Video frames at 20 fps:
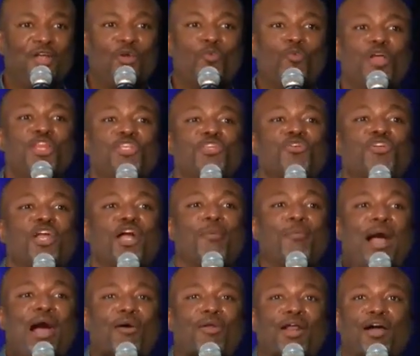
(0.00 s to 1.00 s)
when you come
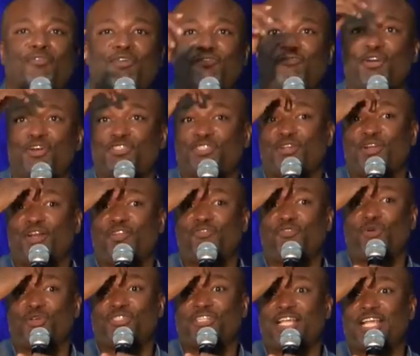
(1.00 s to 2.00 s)
out of it, verse
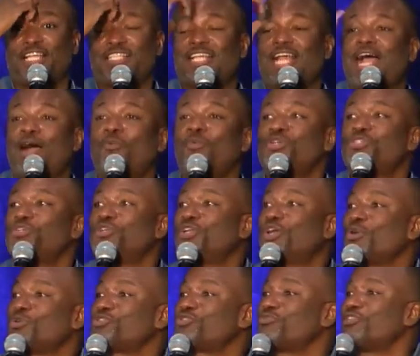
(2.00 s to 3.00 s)
34 says, I want you to
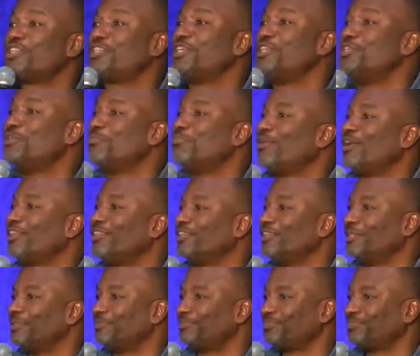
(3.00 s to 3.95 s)
go strengthen your brother.